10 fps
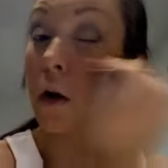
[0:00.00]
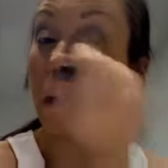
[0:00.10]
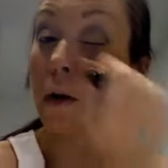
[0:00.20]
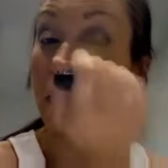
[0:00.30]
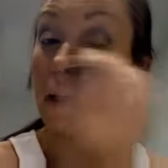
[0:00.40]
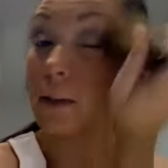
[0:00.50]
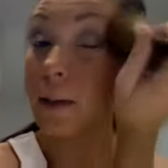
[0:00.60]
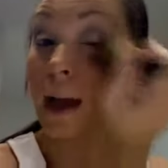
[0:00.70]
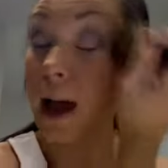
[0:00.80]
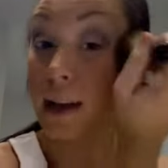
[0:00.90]
go underneath
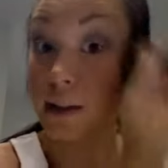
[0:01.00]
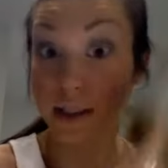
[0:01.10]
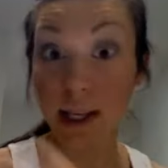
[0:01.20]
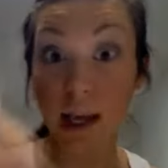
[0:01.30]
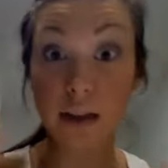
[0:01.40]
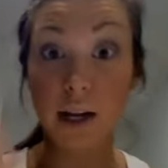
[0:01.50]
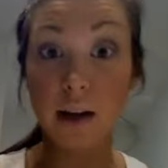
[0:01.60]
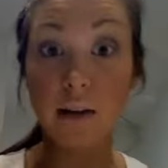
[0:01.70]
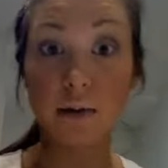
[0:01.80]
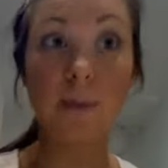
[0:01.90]
my eye just to catch any
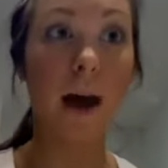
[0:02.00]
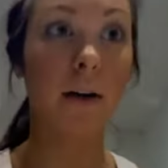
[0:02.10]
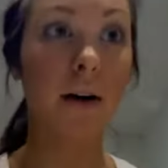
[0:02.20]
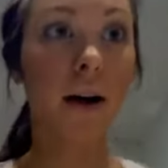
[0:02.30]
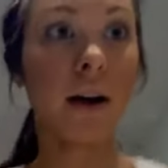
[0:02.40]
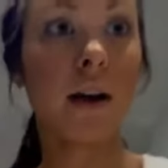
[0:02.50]
loose powder